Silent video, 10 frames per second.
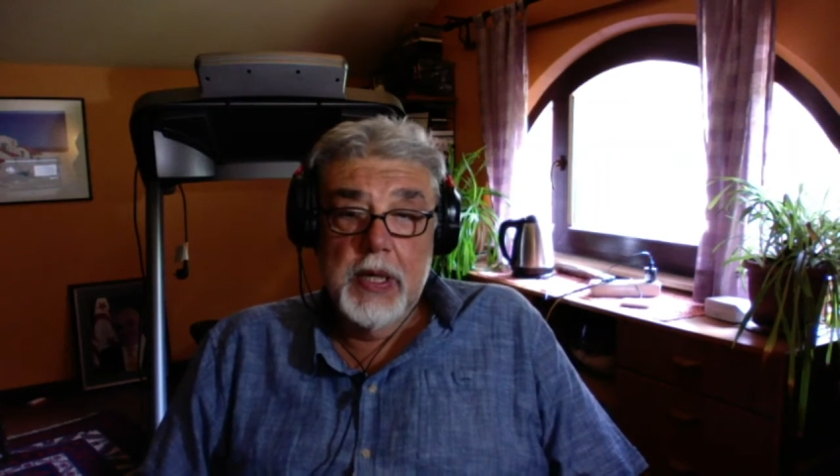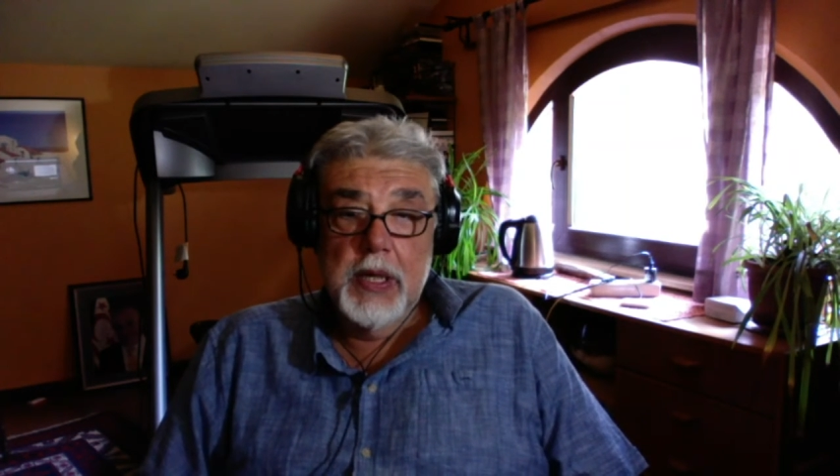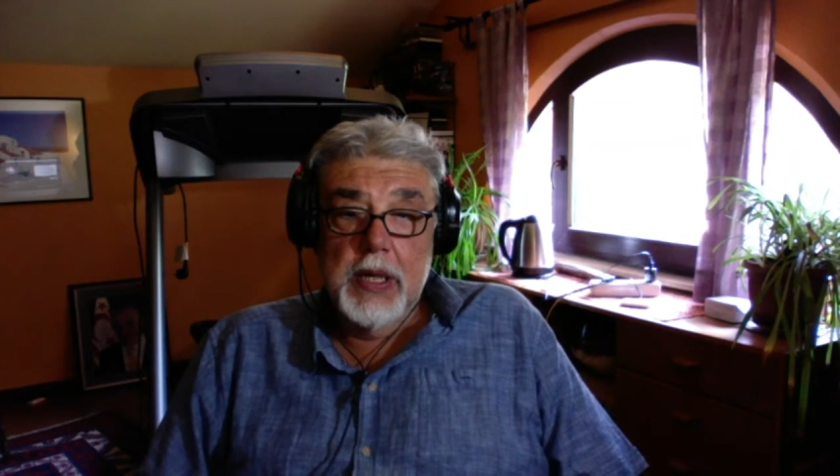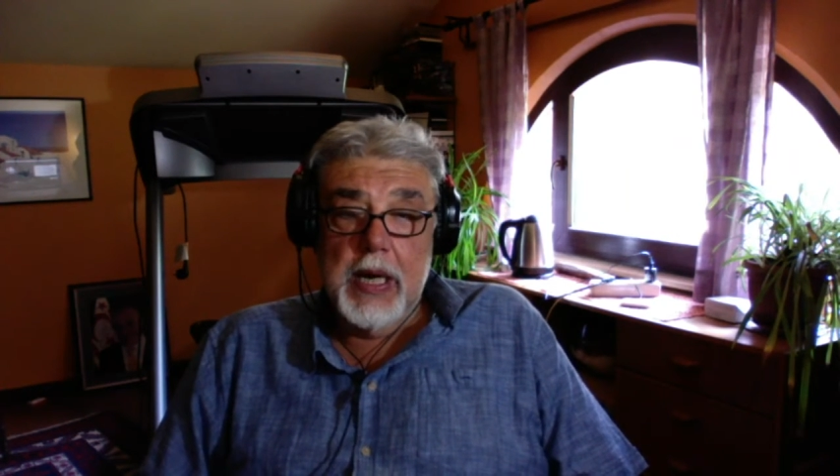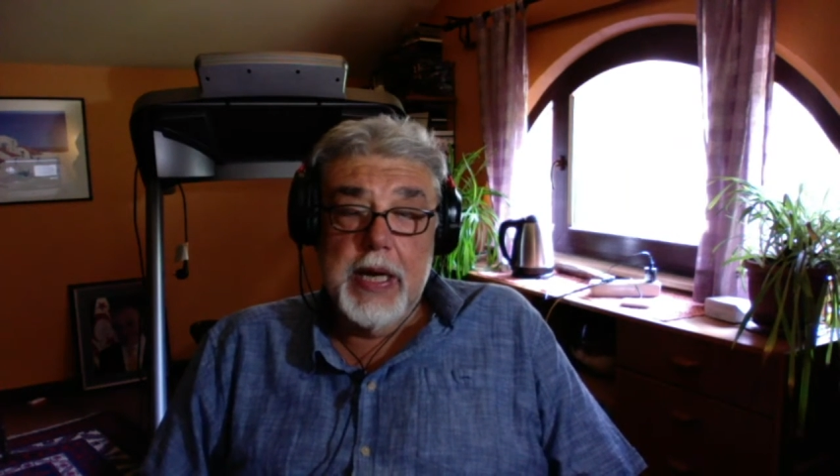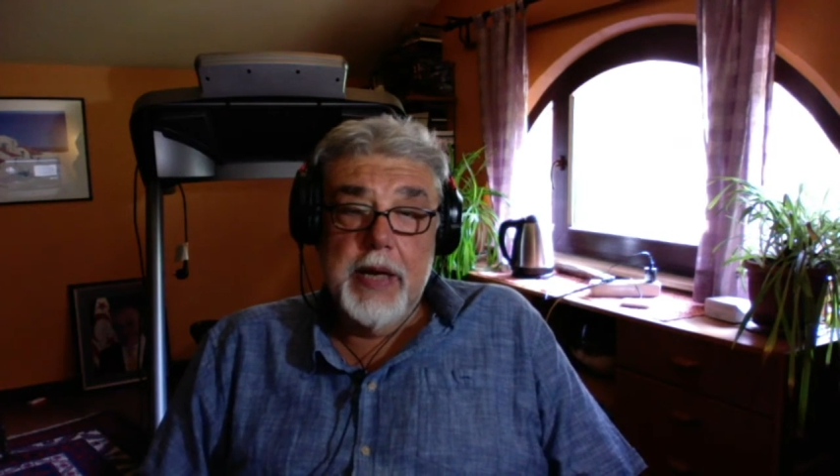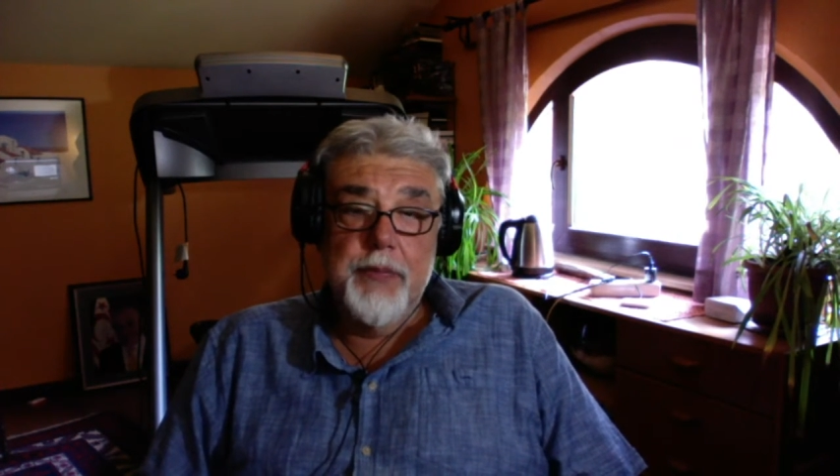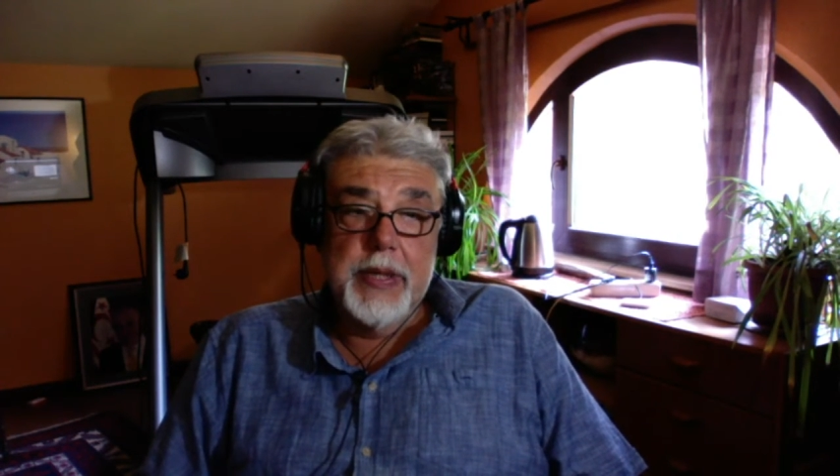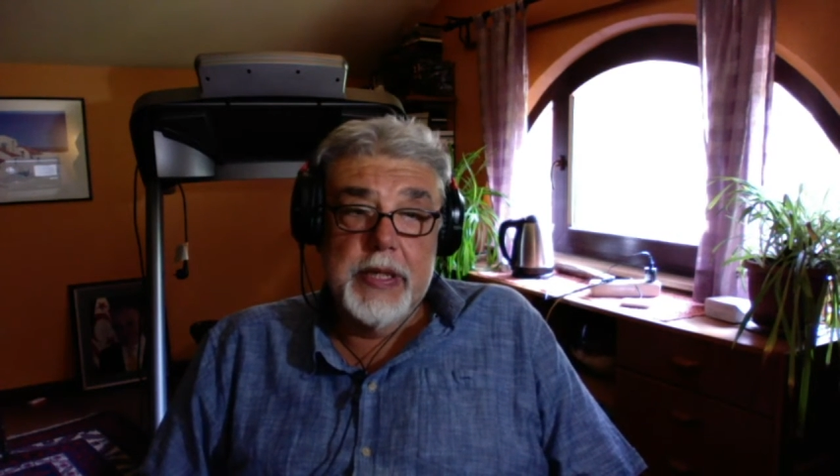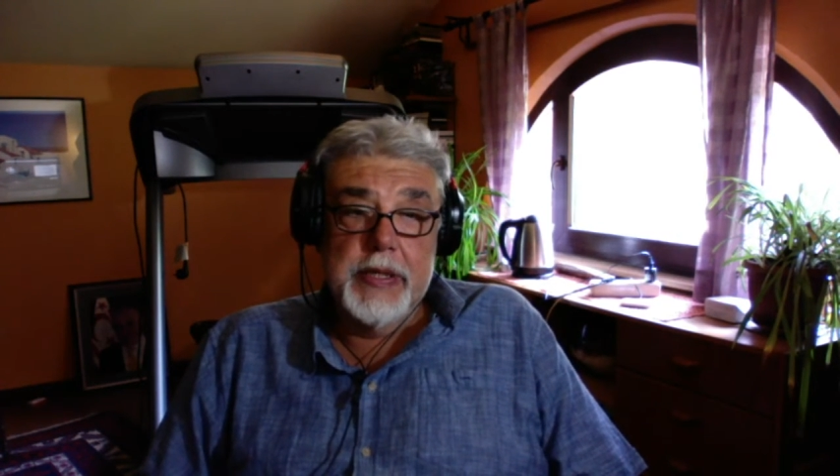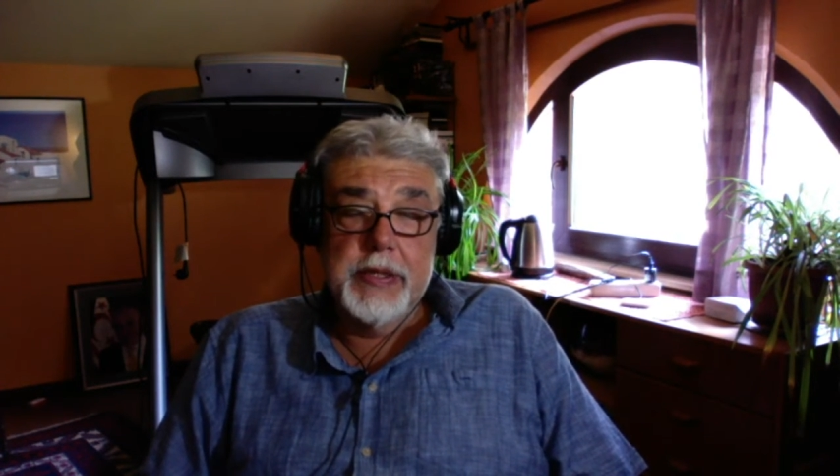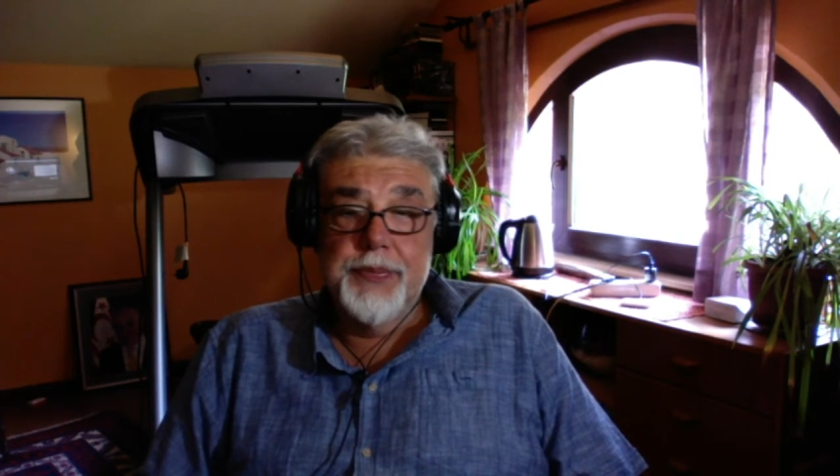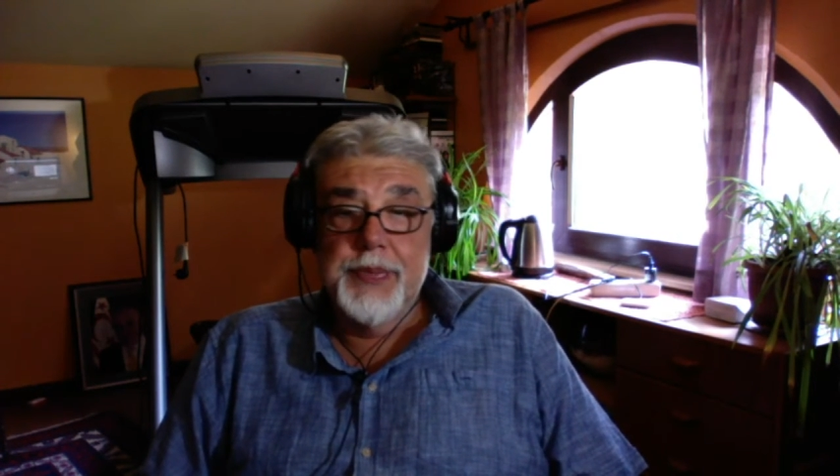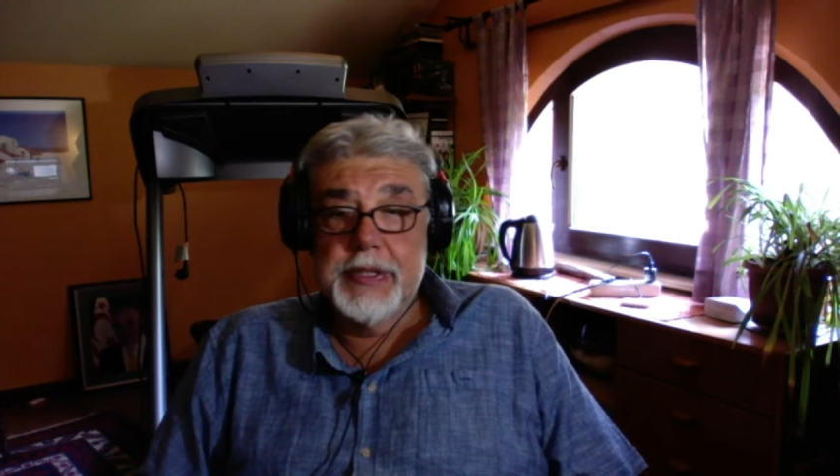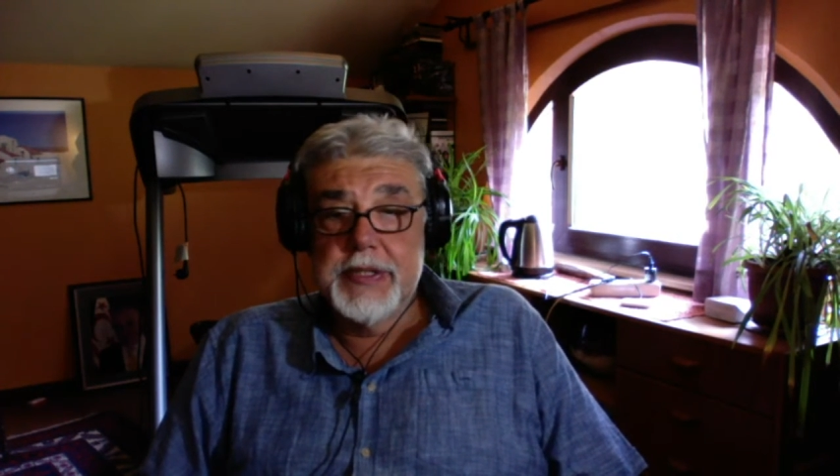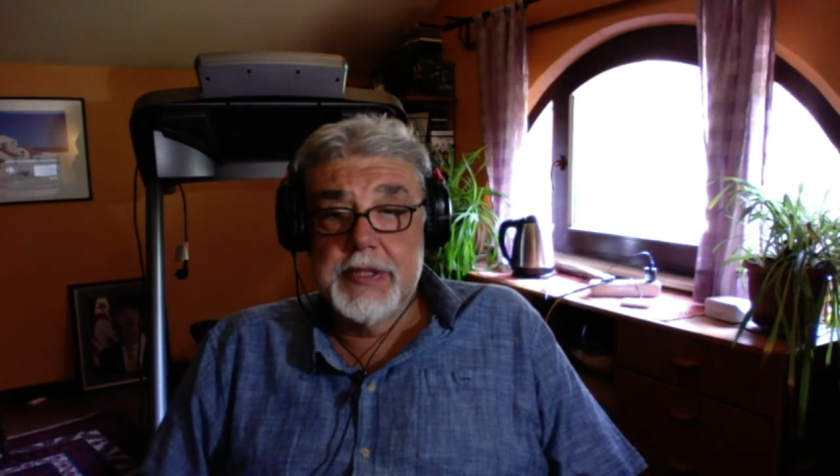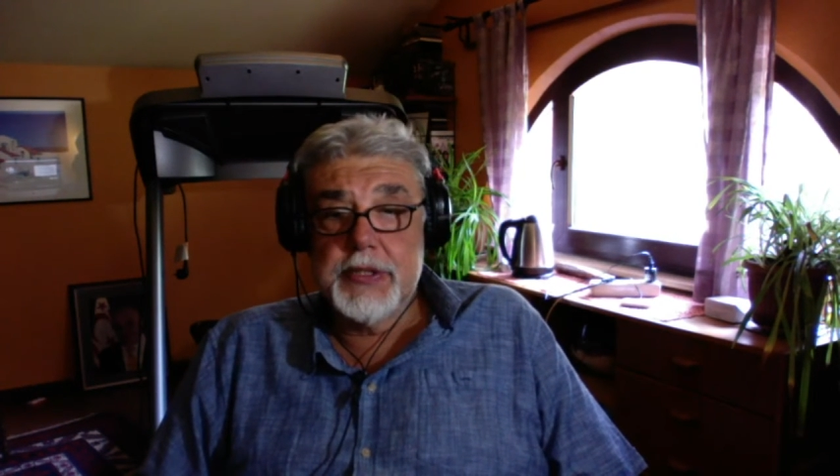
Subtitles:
I have been in the business